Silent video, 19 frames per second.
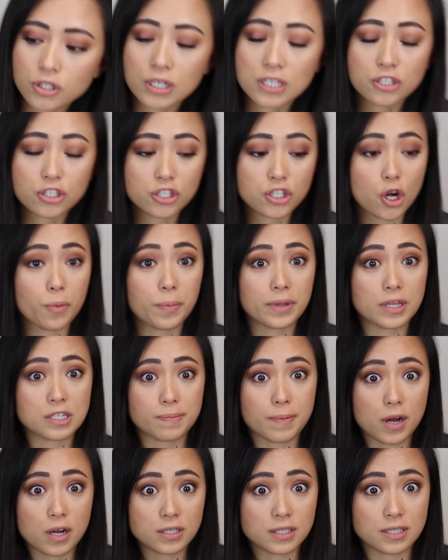So let's just open this
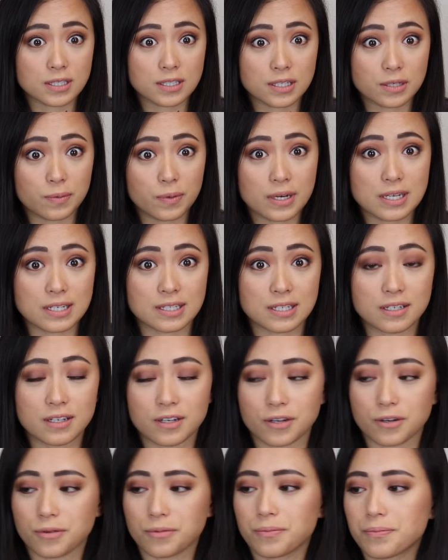box and see what is in here.